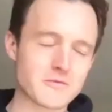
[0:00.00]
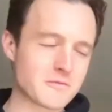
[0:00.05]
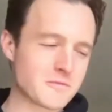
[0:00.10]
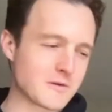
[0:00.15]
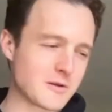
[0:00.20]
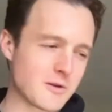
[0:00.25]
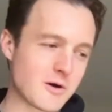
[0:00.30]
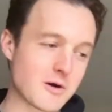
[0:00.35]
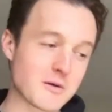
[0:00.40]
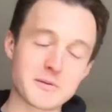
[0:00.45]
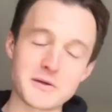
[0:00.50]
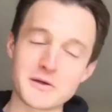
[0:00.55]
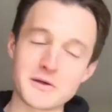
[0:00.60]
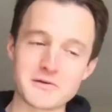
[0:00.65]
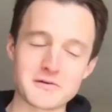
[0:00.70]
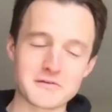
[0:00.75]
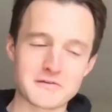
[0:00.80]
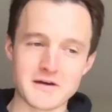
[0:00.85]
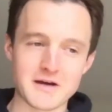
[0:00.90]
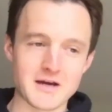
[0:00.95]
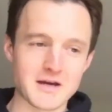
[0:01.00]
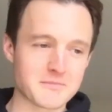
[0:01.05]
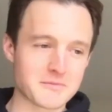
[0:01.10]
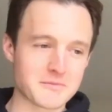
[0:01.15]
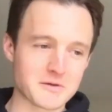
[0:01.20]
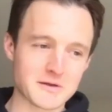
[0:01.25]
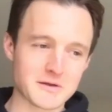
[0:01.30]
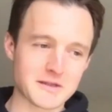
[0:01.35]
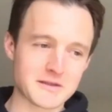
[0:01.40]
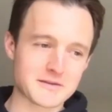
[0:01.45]
a long period of time
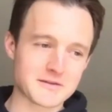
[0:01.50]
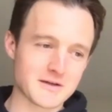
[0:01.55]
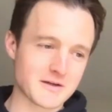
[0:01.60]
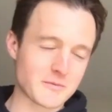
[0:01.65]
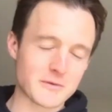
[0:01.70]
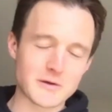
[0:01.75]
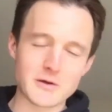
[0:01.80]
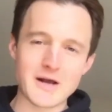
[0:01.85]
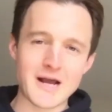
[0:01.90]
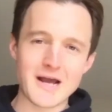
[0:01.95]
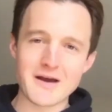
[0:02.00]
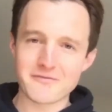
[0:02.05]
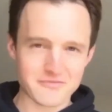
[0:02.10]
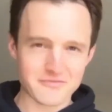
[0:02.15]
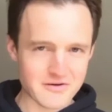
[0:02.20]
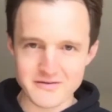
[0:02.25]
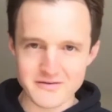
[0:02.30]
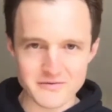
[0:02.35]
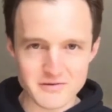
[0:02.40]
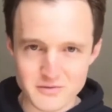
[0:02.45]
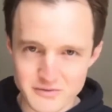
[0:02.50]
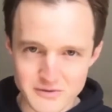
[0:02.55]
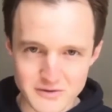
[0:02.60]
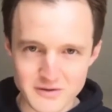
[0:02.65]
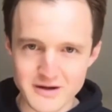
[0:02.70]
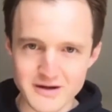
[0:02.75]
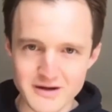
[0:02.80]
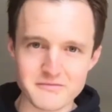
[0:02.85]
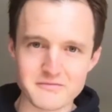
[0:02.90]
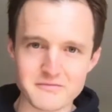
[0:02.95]
that'll get there and we don't have forever we
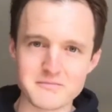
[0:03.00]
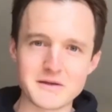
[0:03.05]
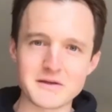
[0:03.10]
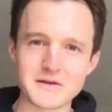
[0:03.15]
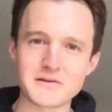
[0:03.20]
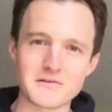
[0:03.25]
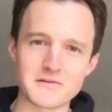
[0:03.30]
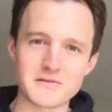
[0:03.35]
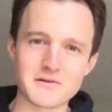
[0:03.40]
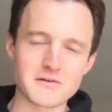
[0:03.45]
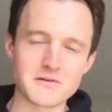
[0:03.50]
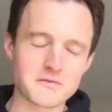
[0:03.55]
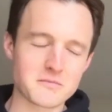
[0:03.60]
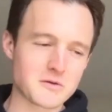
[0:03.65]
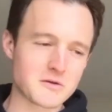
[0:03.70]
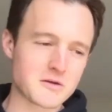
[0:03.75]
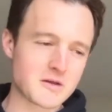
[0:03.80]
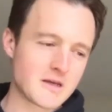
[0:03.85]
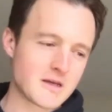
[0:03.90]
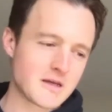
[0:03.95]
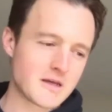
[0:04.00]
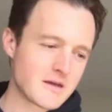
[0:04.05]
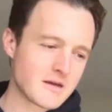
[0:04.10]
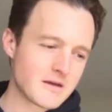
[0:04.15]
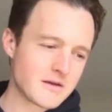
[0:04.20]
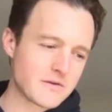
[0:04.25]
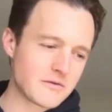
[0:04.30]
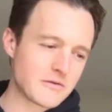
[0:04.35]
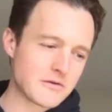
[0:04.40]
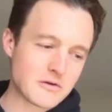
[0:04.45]
don't have millions of years but
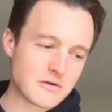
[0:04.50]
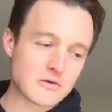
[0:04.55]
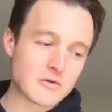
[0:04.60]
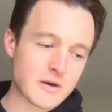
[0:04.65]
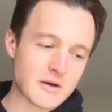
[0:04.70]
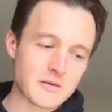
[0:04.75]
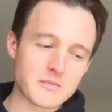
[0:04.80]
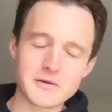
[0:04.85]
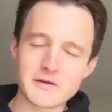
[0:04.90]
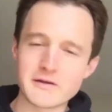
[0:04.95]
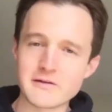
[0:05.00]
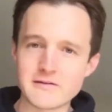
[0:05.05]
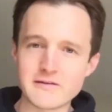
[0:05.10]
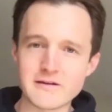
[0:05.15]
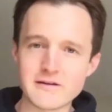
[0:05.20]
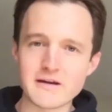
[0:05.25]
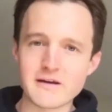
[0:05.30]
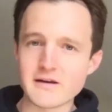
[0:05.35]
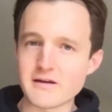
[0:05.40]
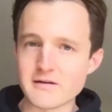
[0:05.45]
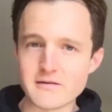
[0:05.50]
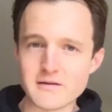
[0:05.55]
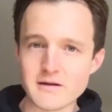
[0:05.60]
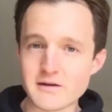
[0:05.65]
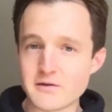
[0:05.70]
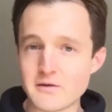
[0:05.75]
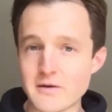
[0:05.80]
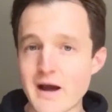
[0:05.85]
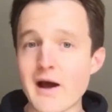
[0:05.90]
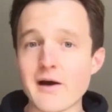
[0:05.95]
you can do quite a bit in a decade and
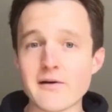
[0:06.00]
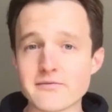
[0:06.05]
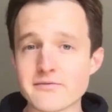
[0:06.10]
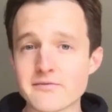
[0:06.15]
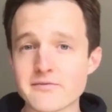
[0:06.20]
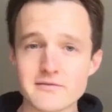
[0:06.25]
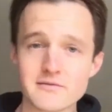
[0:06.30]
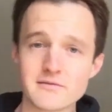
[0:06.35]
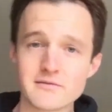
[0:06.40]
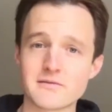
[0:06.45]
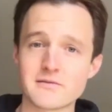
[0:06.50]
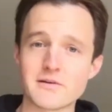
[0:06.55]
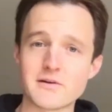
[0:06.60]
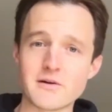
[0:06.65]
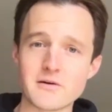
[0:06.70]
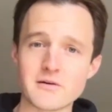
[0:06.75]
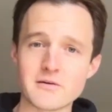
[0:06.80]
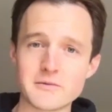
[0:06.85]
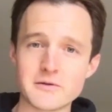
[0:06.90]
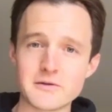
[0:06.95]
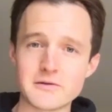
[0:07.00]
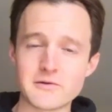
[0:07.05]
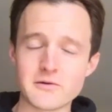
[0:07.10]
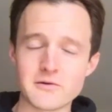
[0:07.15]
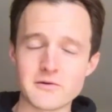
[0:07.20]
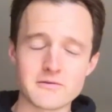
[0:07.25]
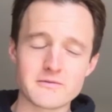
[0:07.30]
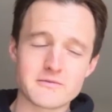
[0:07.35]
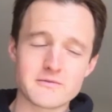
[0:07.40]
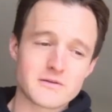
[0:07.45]
you have you know i mean
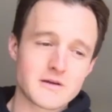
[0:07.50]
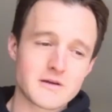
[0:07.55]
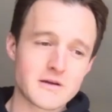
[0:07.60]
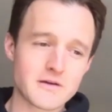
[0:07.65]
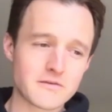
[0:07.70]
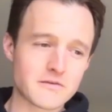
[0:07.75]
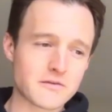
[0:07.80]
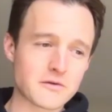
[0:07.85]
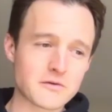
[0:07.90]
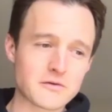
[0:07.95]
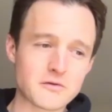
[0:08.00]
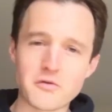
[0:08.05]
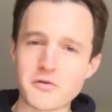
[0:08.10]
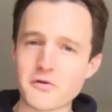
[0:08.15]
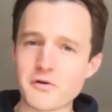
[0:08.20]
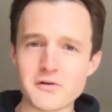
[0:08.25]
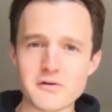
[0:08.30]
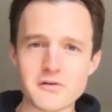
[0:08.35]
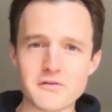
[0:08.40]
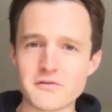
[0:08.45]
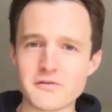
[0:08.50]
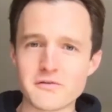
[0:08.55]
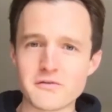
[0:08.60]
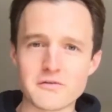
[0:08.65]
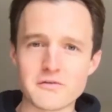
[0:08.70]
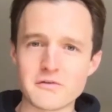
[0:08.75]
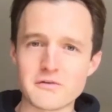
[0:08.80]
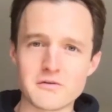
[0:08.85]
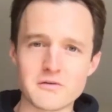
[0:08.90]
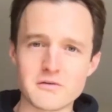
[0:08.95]
you're still in your 30s and you're
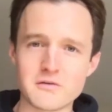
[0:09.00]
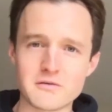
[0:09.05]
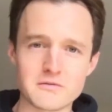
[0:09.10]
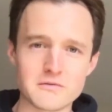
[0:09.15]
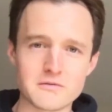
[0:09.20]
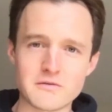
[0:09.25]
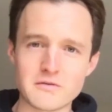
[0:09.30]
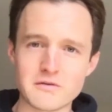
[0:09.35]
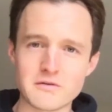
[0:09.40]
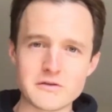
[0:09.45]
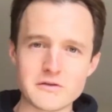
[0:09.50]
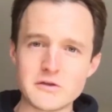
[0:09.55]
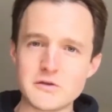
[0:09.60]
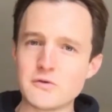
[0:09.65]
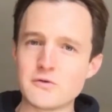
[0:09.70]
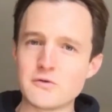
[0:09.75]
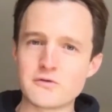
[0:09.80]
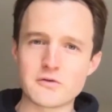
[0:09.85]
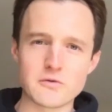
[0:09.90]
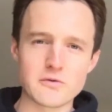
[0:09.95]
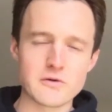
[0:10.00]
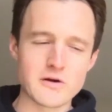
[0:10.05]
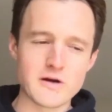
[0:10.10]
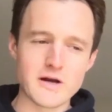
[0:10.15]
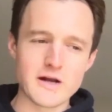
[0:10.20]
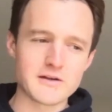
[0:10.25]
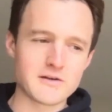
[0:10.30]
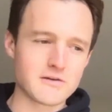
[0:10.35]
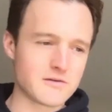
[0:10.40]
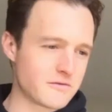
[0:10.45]
still you still a huge career
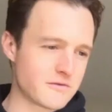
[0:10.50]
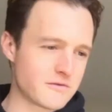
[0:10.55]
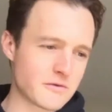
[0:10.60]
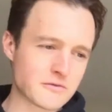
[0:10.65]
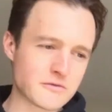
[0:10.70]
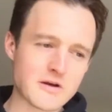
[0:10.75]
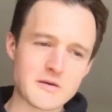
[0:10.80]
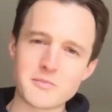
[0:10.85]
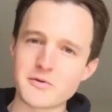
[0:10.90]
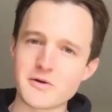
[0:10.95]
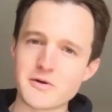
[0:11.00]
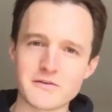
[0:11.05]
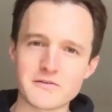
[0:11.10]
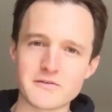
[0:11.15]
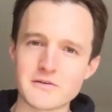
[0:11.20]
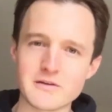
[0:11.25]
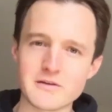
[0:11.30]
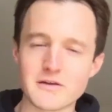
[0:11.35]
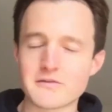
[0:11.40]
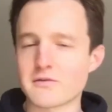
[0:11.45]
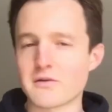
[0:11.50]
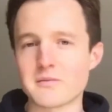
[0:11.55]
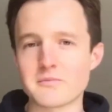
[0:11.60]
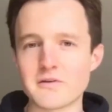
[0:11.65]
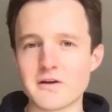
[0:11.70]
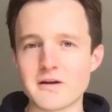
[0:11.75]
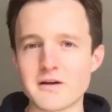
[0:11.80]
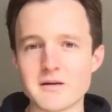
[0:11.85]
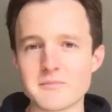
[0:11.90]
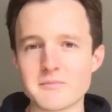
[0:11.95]
ahead of you don't jeopardize it that's all i'm
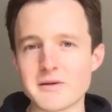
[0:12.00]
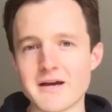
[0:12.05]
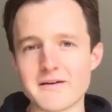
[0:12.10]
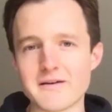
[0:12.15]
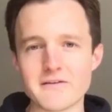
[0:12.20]
saying on behalf of